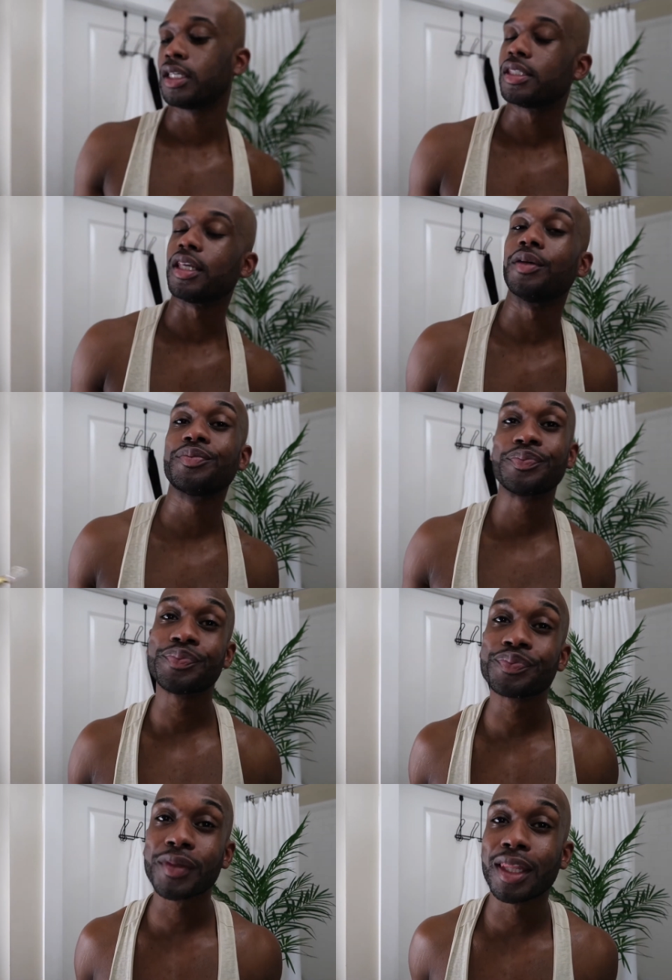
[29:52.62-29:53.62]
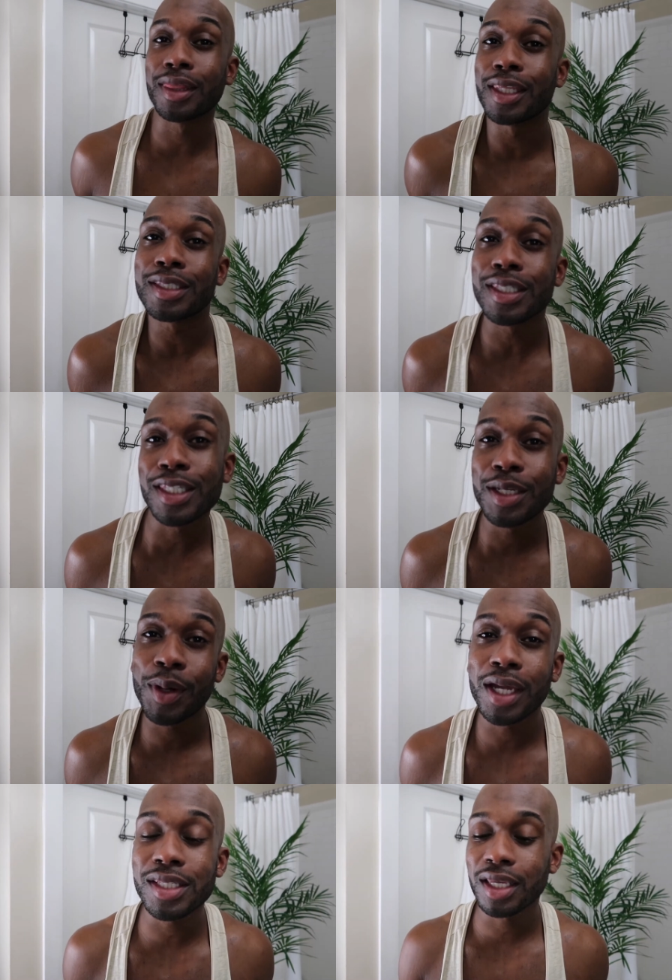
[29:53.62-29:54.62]
So this is a
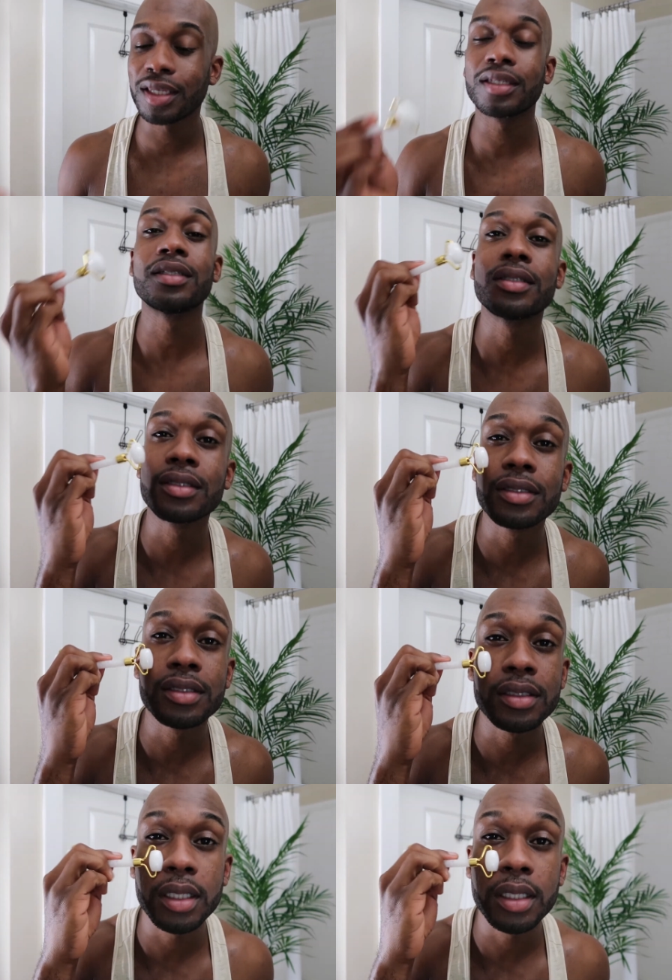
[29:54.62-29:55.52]
process.